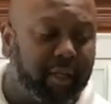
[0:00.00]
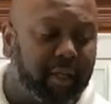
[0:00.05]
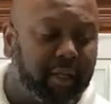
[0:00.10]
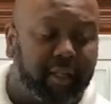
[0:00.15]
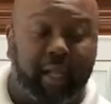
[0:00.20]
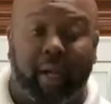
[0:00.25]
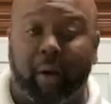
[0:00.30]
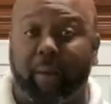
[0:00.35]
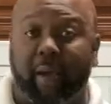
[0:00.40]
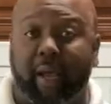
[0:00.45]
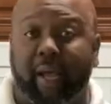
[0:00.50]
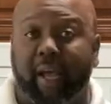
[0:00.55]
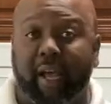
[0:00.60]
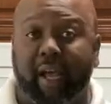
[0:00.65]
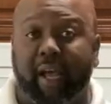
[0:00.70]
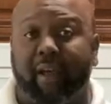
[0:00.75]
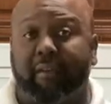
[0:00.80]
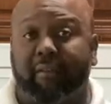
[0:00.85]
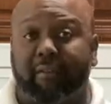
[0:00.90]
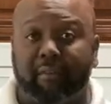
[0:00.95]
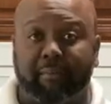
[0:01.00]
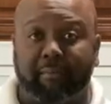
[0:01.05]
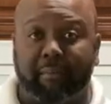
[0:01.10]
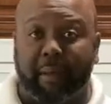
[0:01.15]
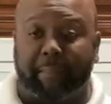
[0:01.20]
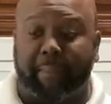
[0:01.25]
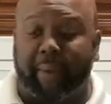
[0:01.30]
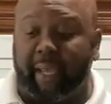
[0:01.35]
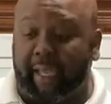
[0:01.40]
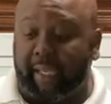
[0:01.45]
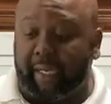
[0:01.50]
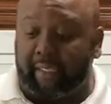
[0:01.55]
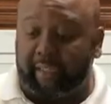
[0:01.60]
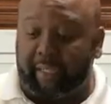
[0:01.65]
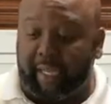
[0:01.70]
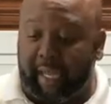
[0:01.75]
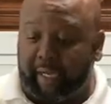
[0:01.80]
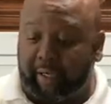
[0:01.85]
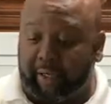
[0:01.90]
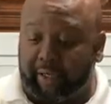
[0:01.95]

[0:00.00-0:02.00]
That way I have my pan is not